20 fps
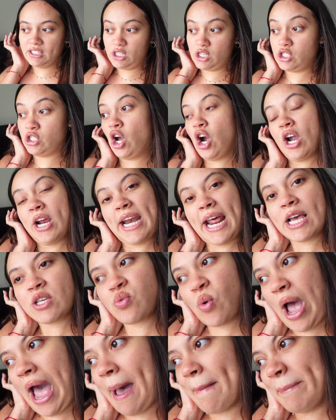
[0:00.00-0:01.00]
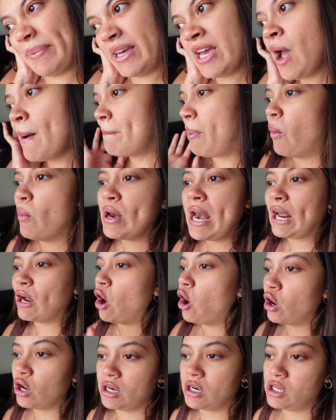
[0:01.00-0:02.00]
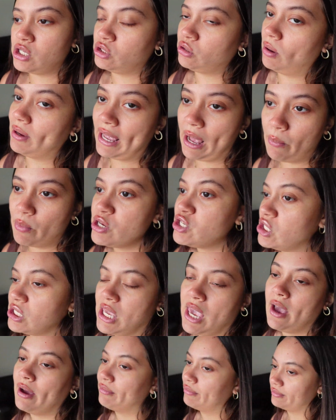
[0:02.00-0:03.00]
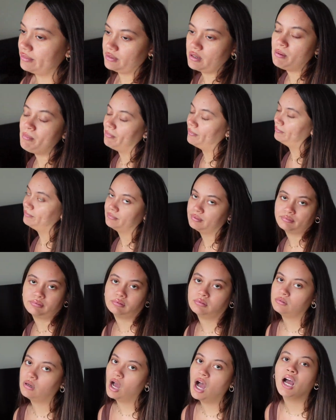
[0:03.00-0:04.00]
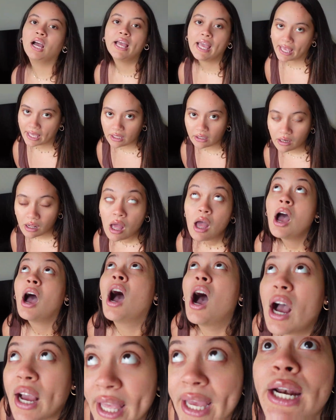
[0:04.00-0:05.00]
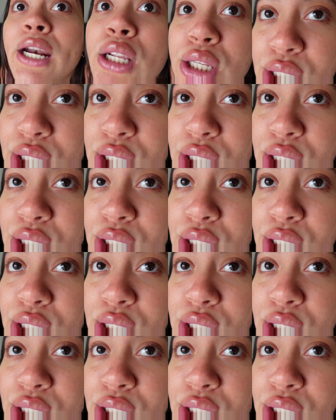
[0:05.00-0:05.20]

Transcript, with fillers: the star. That's what happened. But we're not gonna go to the store again. We just can't go to. The, again, again the